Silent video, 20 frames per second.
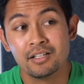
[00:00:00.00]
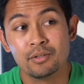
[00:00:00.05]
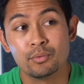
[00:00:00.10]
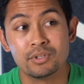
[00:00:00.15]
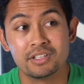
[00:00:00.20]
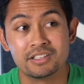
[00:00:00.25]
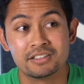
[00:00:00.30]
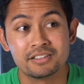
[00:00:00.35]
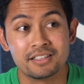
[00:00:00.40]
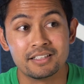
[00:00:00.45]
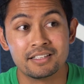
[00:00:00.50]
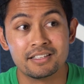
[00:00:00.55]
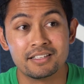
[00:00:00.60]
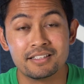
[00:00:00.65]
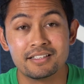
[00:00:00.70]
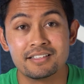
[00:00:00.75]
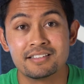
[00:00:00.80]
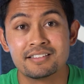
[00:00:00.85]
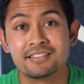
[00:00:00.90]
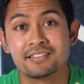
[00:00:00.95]
which
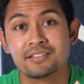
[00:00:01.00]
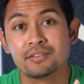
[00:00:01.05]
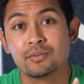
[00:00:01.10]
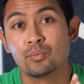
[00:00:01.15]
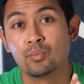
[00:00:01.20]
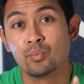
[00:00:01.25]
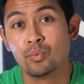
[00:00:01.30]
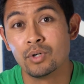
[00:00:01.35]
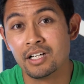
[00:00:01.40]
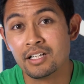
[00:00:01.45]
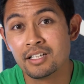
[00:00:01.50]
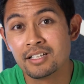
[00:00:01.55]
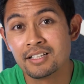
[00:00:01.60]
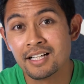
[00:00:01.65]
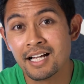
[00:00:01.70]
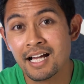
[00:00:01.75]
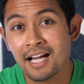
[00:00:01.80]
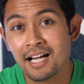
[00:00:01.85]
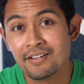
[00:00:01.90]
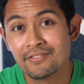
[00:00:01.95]
is
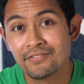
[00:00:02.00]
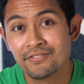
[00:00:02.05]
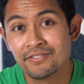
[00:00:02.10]
1.5